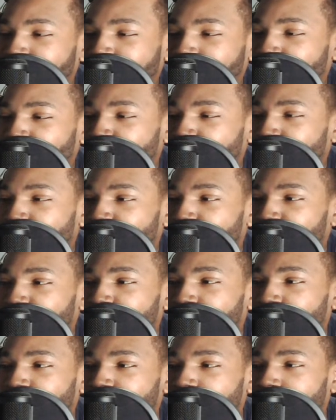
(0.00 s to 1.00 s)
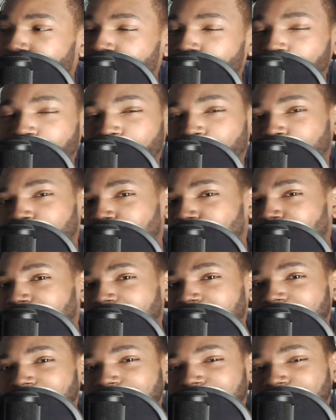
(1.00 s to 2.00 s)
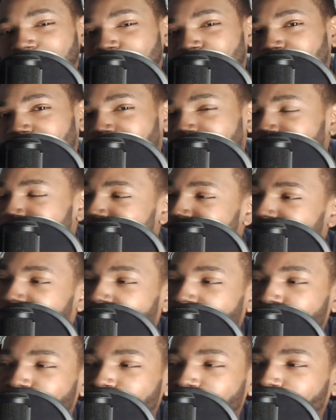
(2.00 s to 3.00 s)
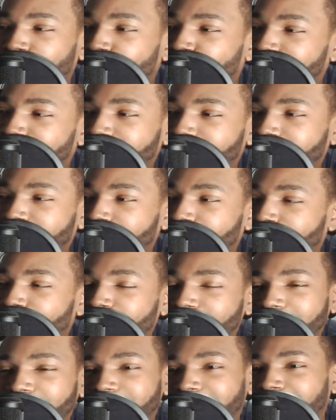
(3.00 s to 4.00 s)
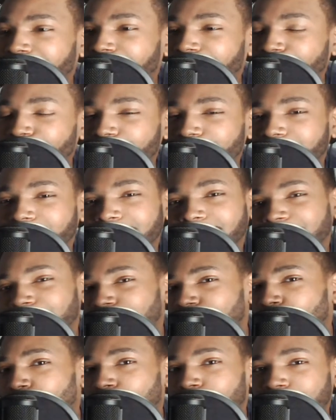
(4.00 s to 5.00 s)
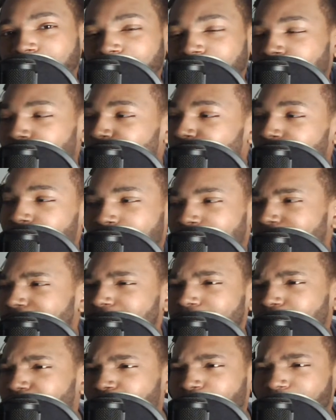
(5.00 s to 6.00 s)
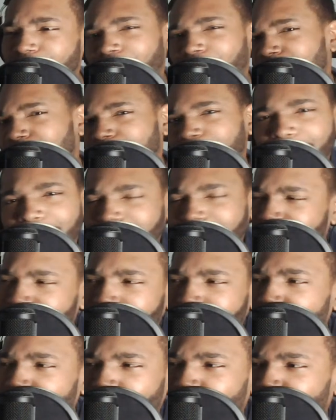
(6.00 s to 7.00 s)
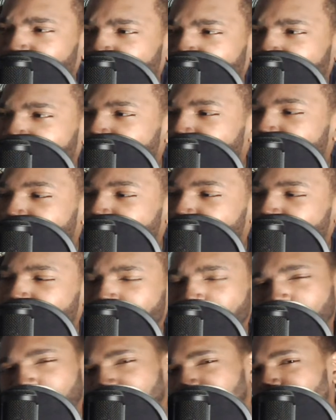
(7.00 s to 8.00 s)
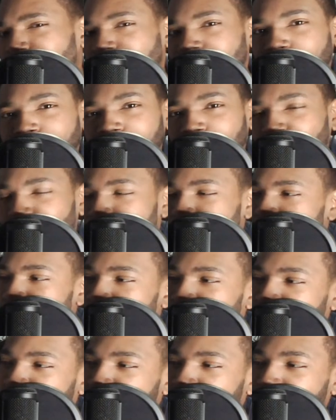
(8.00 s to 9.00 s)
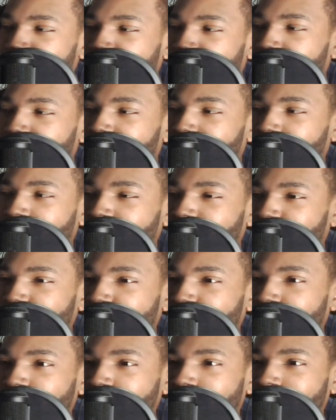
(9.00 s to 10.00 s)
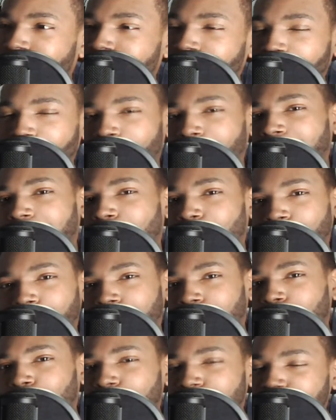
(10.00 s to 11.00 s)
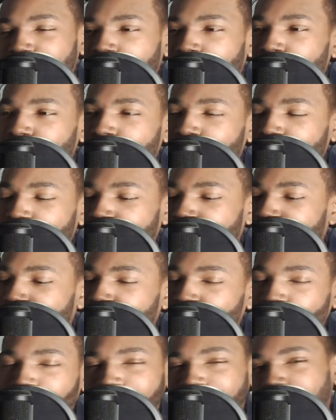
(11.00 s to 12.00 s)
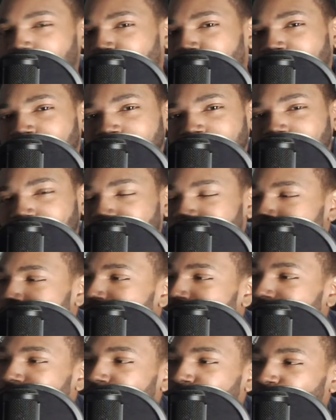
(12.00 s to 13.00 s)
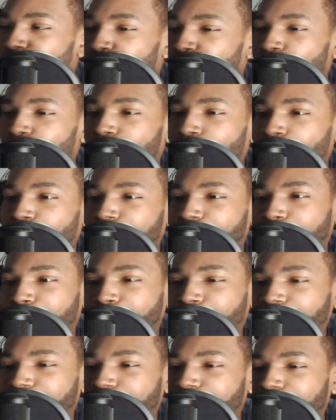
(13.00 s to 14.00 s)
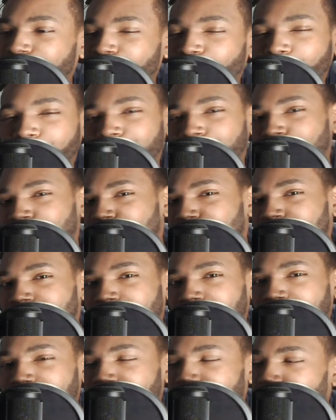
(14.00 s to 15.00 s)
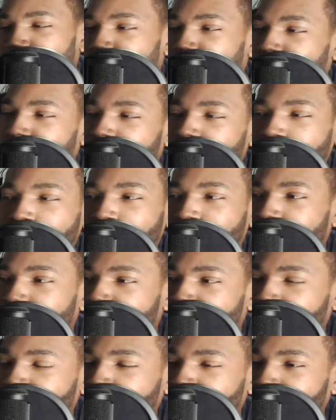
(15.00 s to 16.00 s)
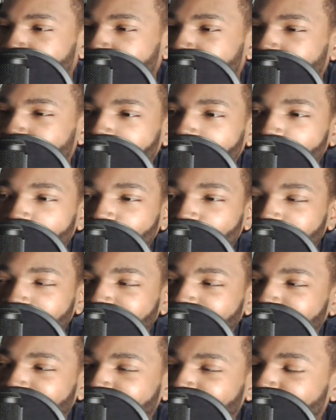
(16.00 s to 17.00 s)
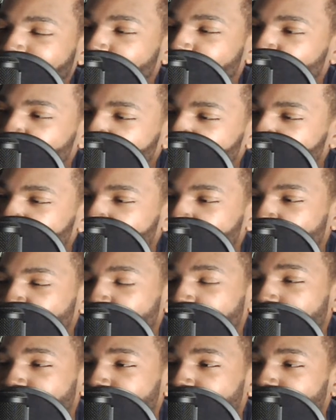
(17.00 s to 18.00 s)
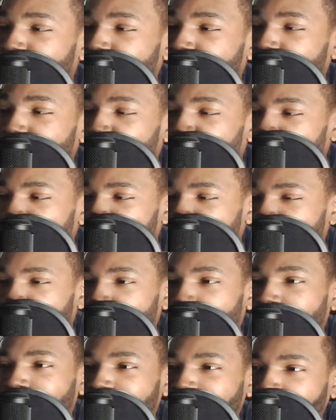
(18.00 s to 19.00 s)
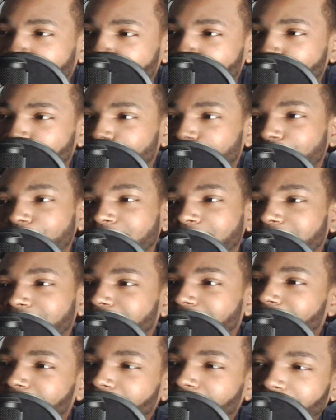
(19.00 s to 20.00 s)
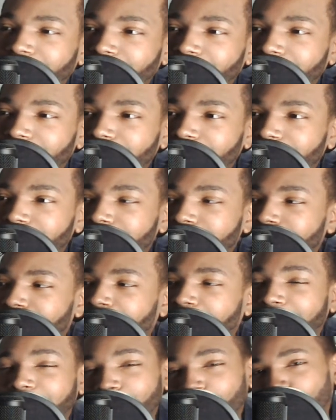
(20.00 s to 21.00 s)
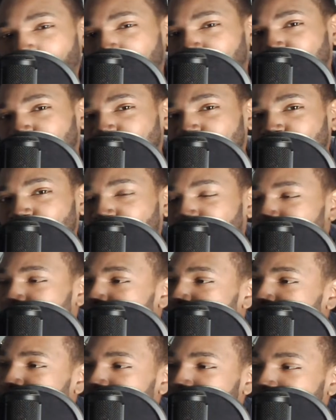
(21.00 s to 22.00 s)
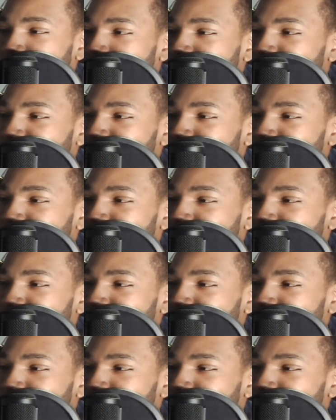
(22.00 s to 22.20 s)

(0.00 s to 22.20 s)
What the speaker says: So if you're going to Vegas and you can't decide on a hotel and you just need to talk to someone, well, of course, talk to me, because I'm going to run everything. But if you want to talk to me one-on-one and just get my one-on-one take on what's the best room for your budget, where you should stay, and compare a couple of things, I have a link in the description. You can book an appointment on my calendar, and I can work with you one-on-one.